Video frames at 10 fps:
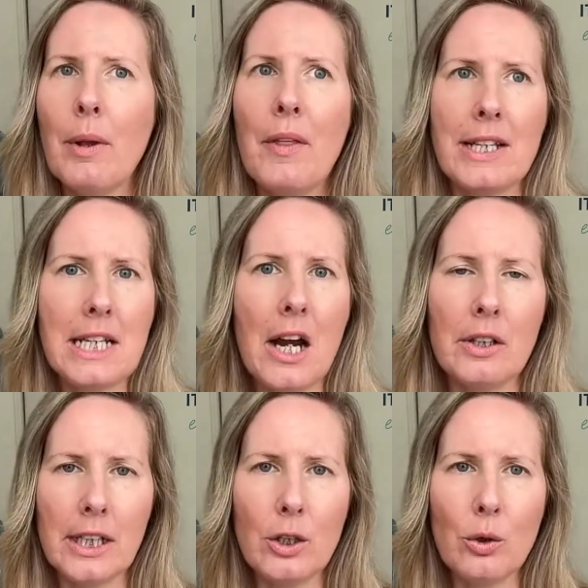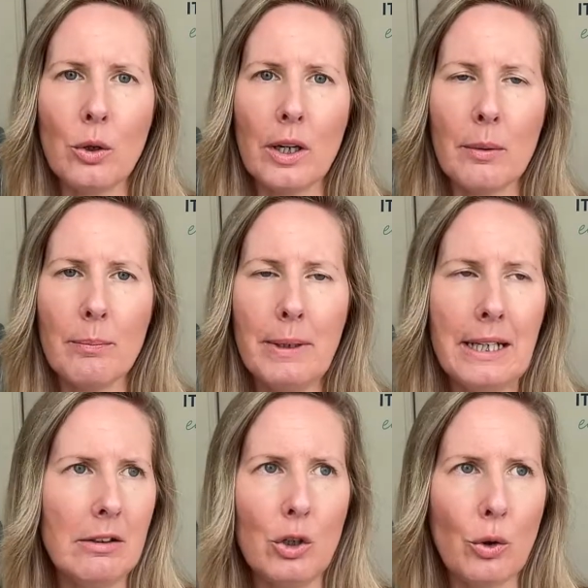that's currently your
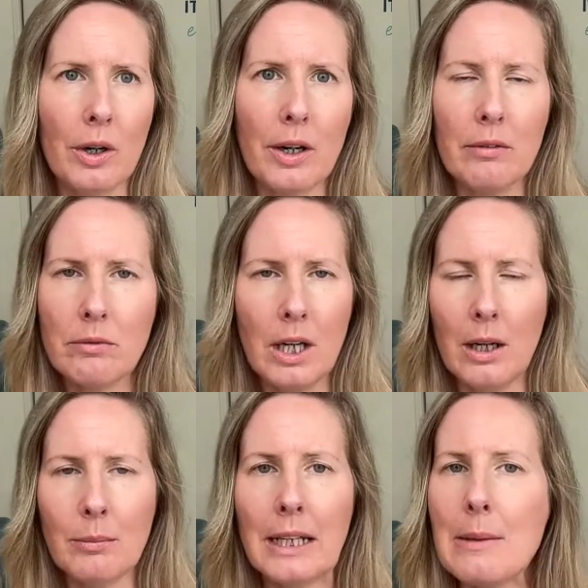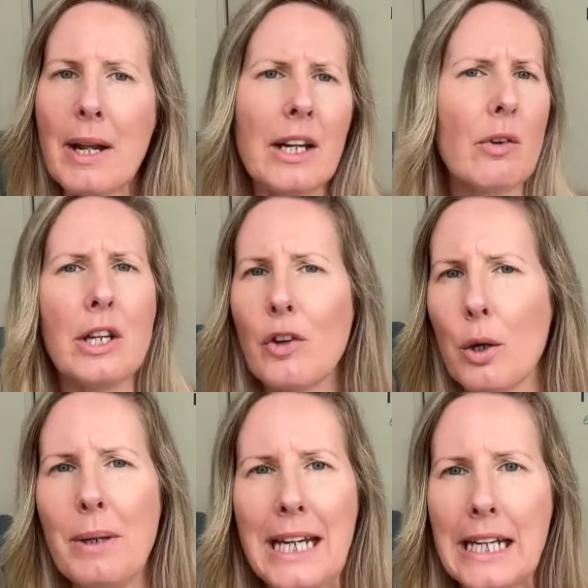lead magnet, right? You've
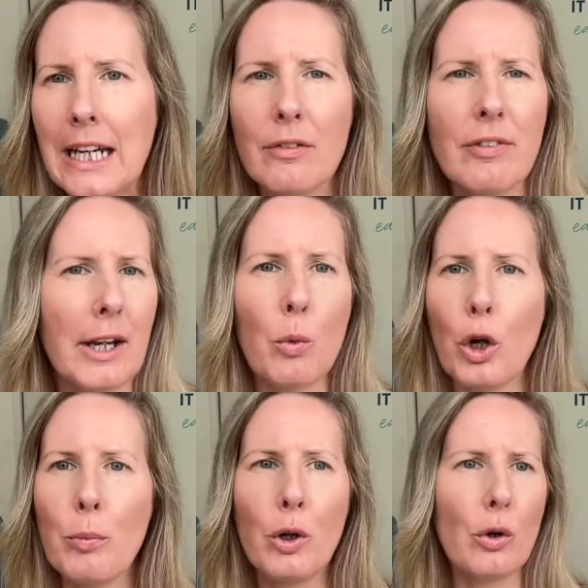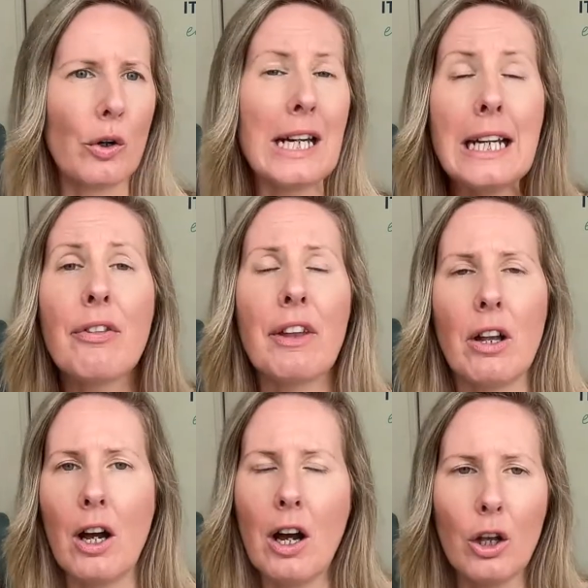got a PDF, like a workbook or anything
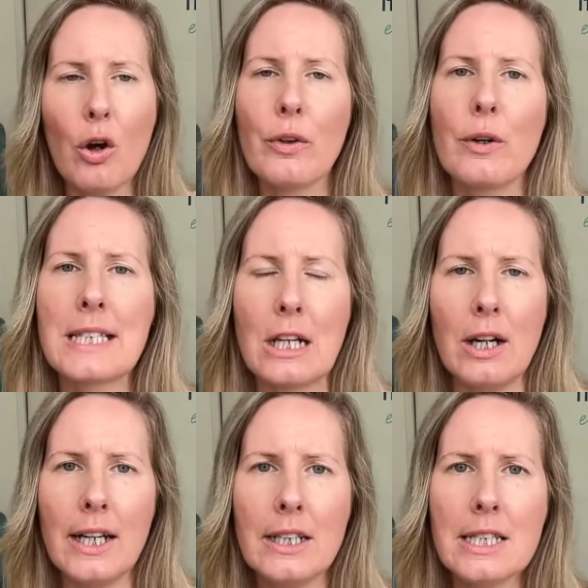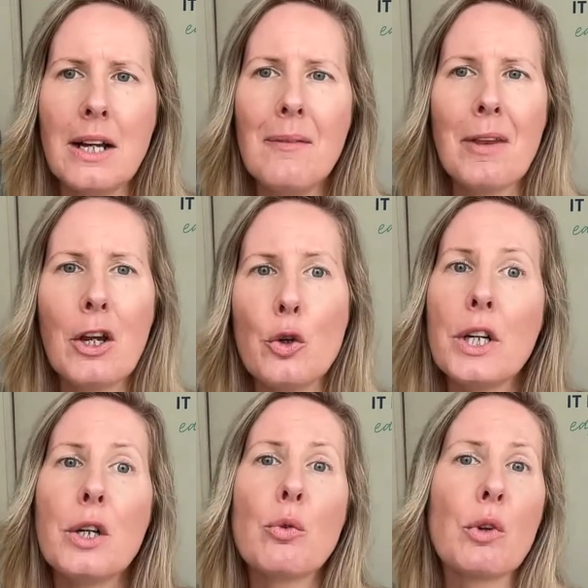along those lines. You're
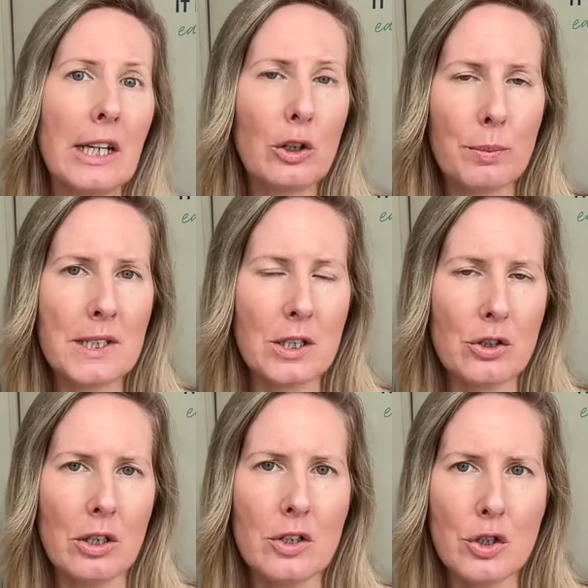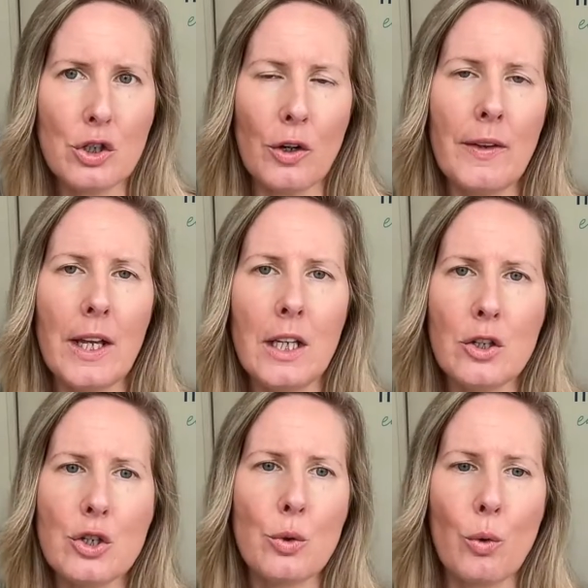in a really good position to turn that
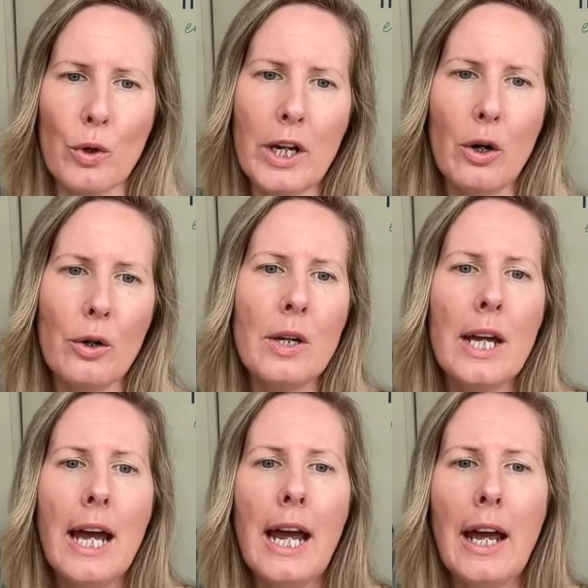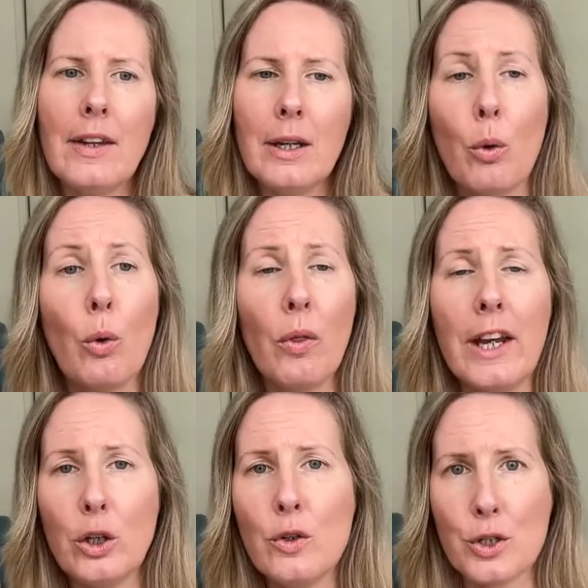into audio. And then all
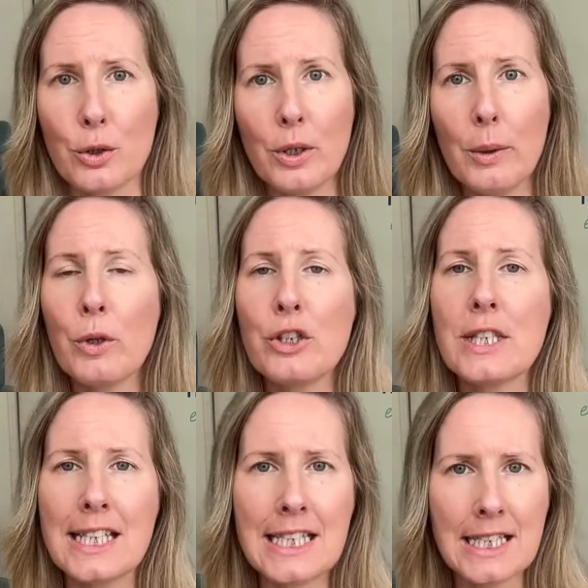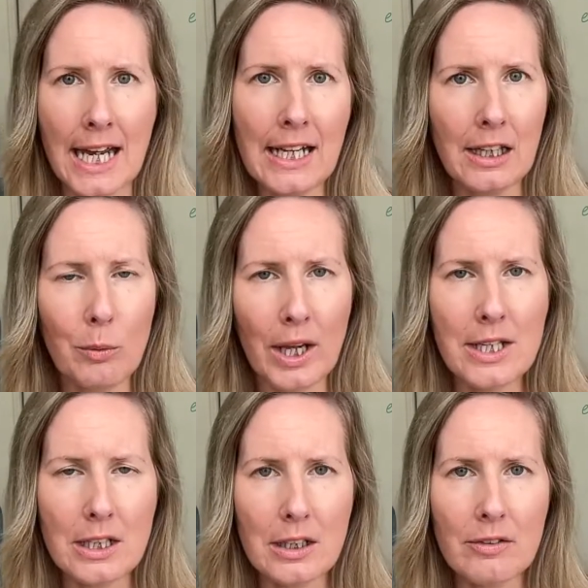that you do, which is exactly what I
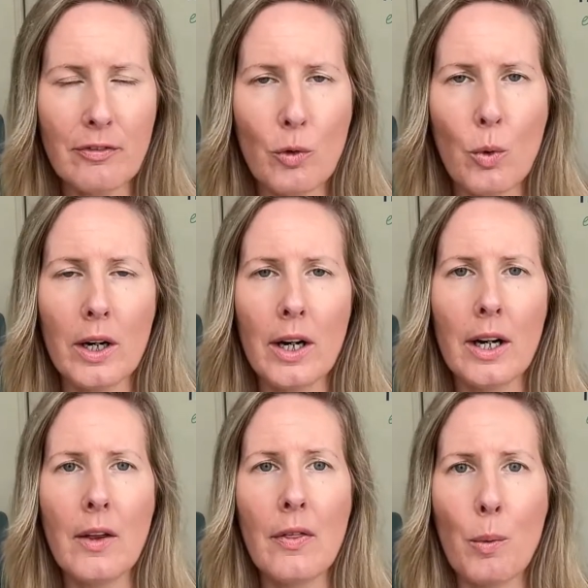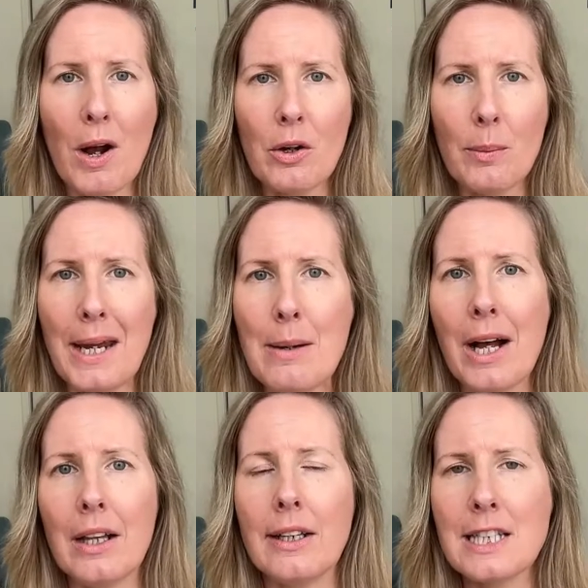did for the welcome
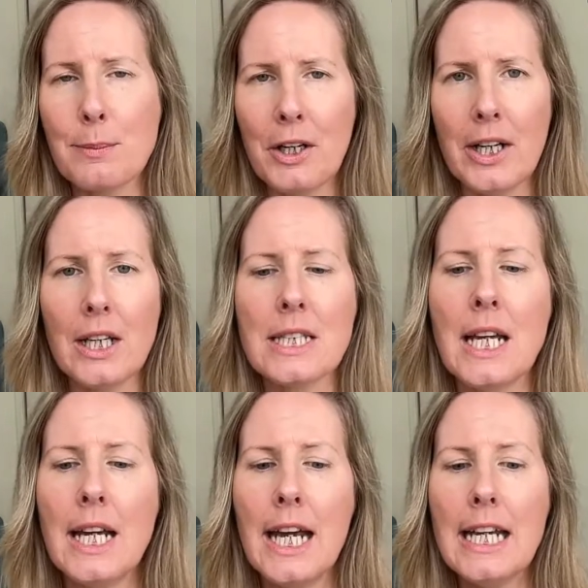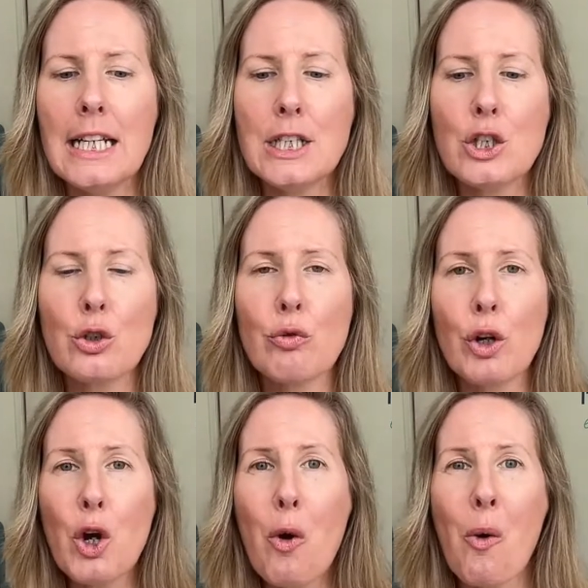email experience, is to
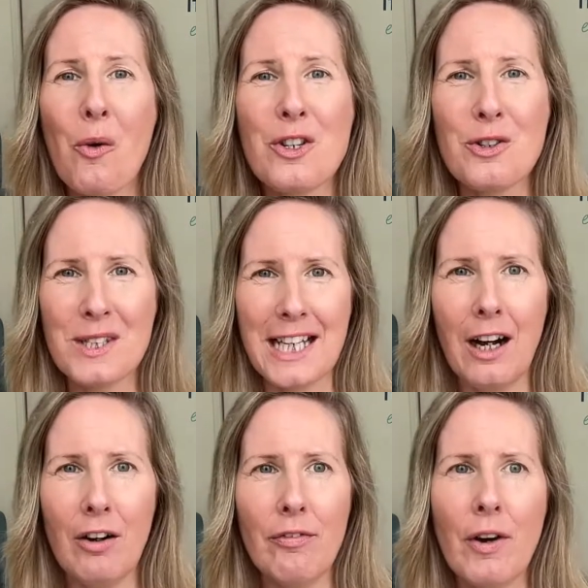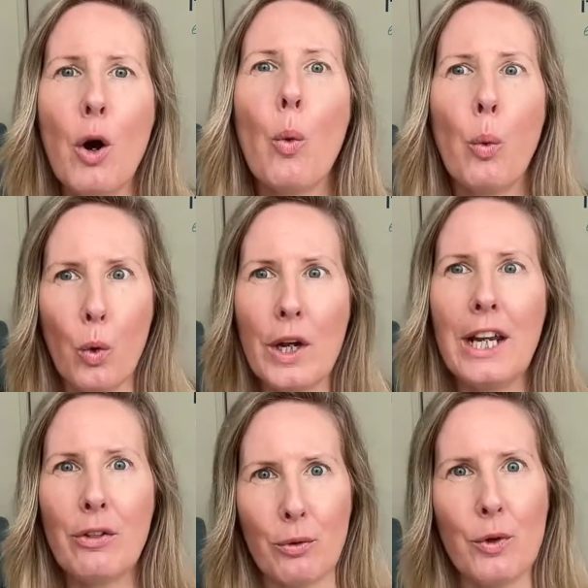record yourself
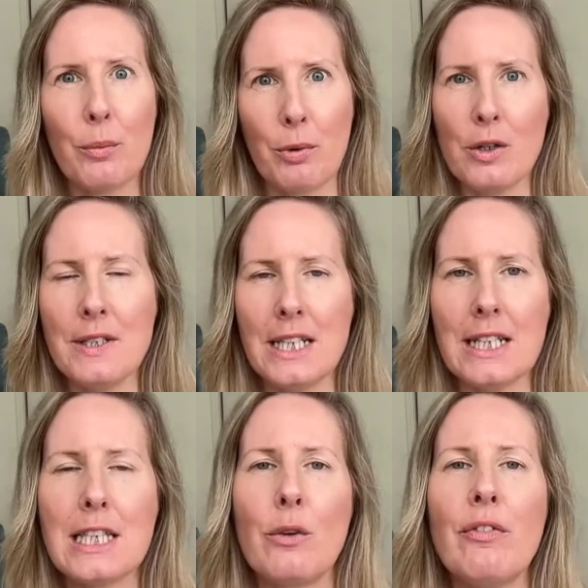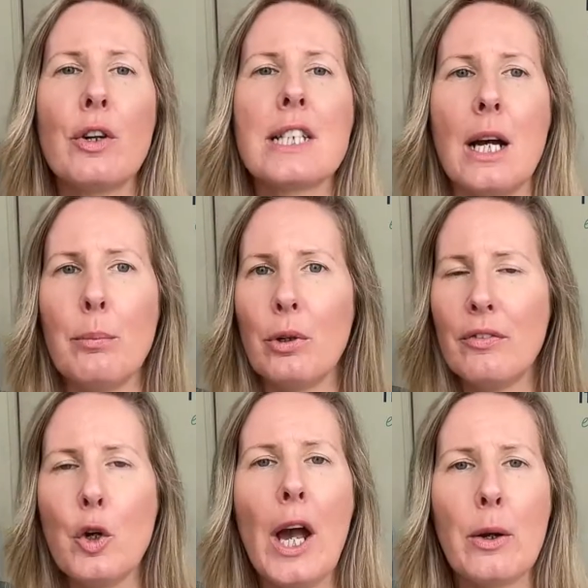walking through the process. So for example,
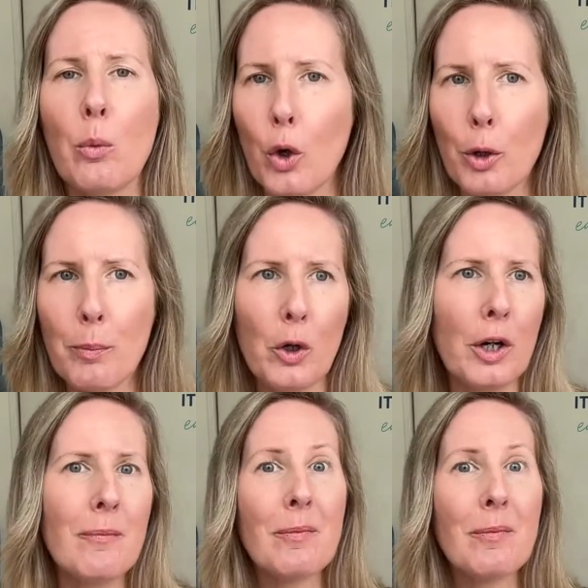if you had a workbook,